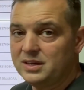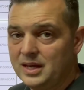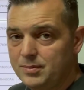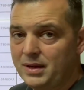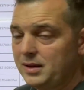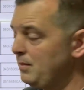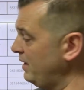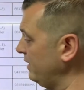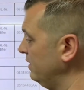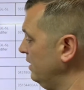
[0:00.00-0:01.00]
Keep that in
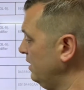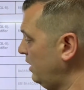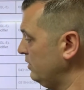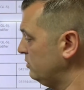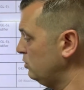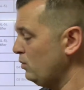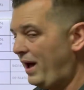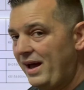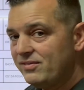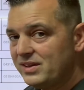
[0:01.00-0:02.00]
mind. You
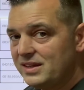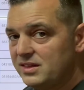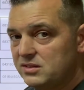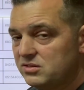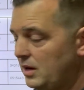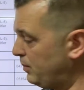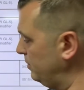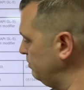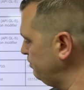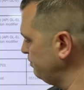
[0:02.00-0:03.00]
have to get this separate.
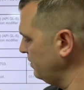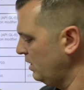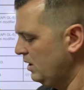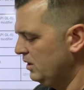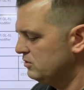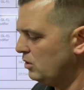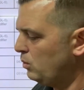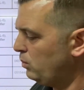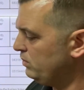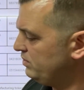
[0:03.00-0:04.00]

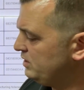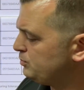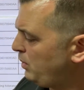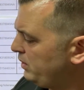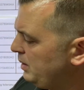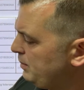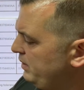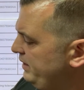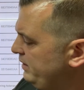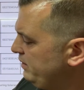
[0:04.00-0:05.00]
So this part number
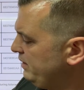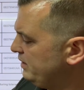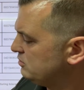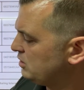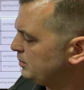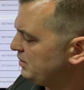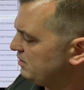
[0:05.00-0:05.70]
here is going to be